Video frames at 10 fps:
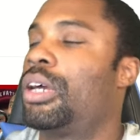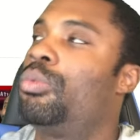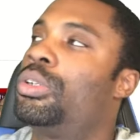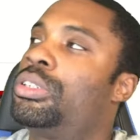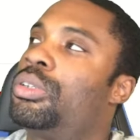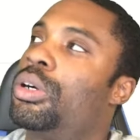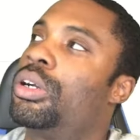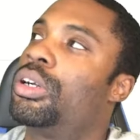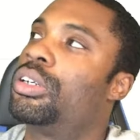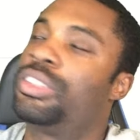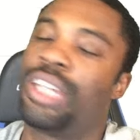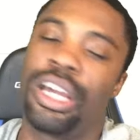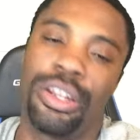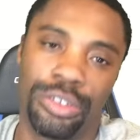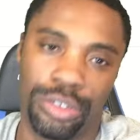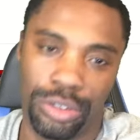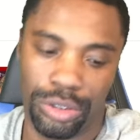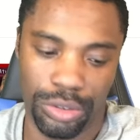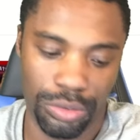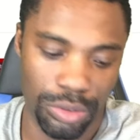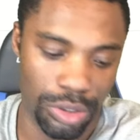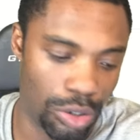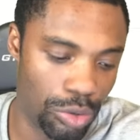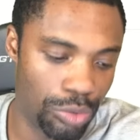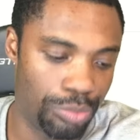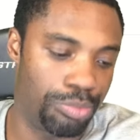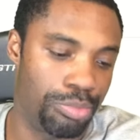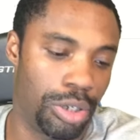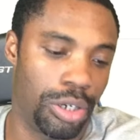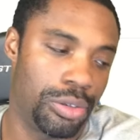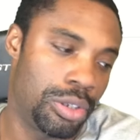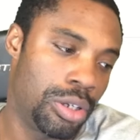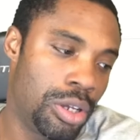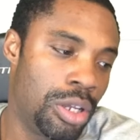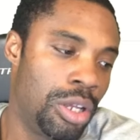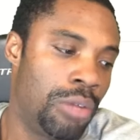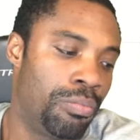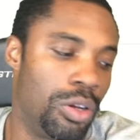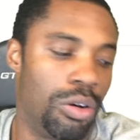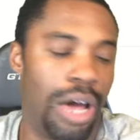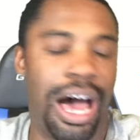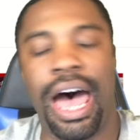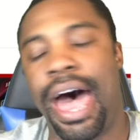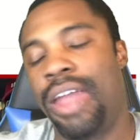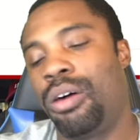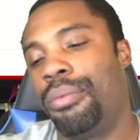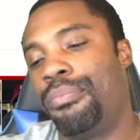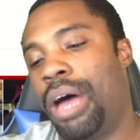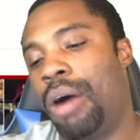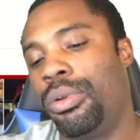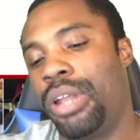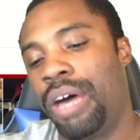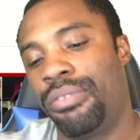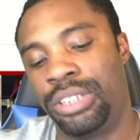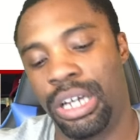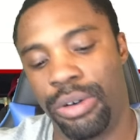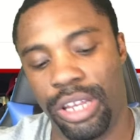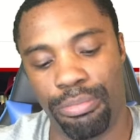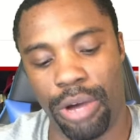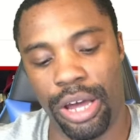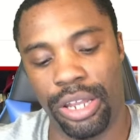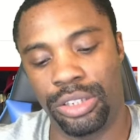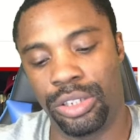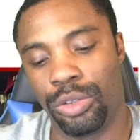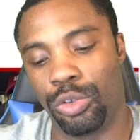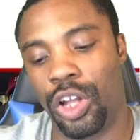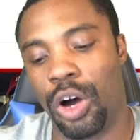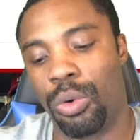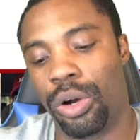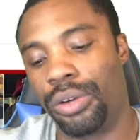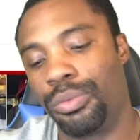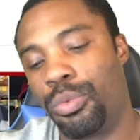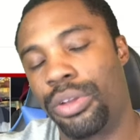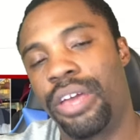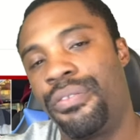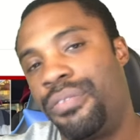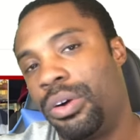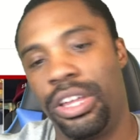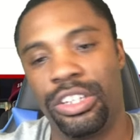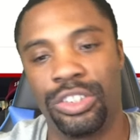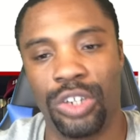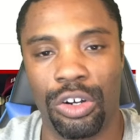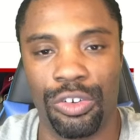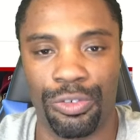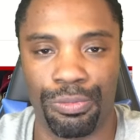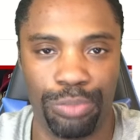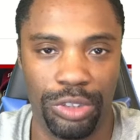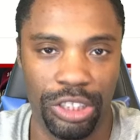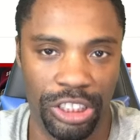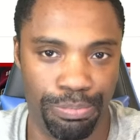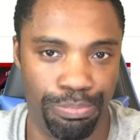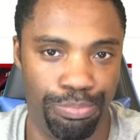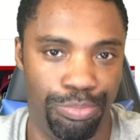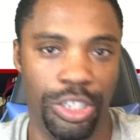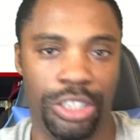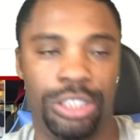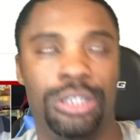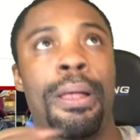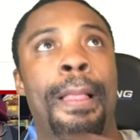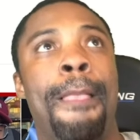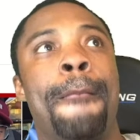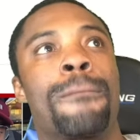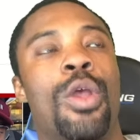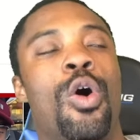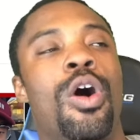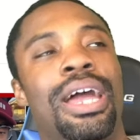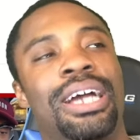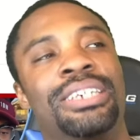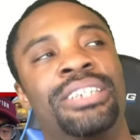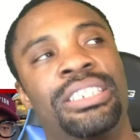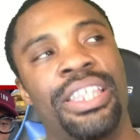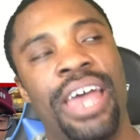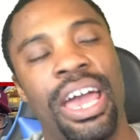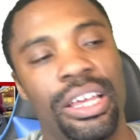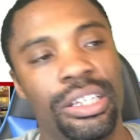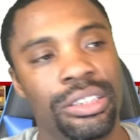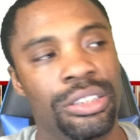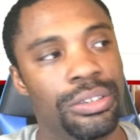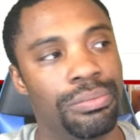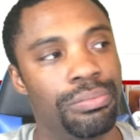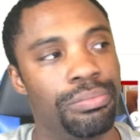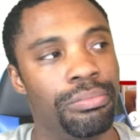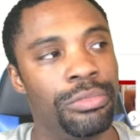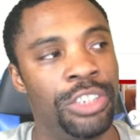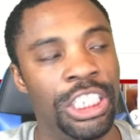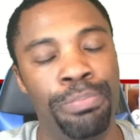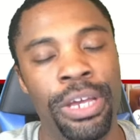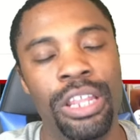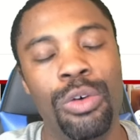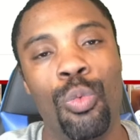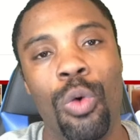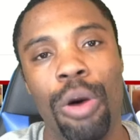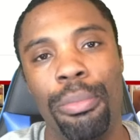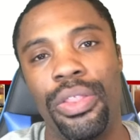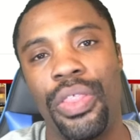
the word, standards, you know, but, you know, I would never tell anybody to lower what they feel they deserve. Just all I can say to that is, just be the woman